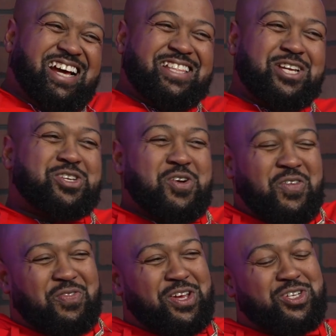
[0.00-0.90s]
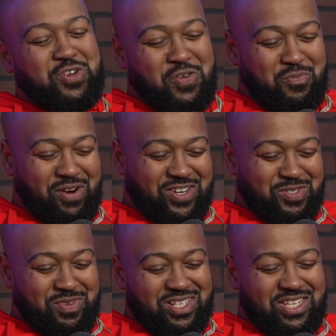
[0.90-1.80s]
The toothbrush
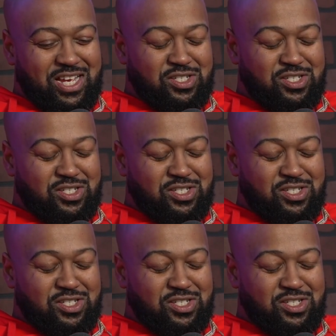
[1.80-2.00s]
mustache.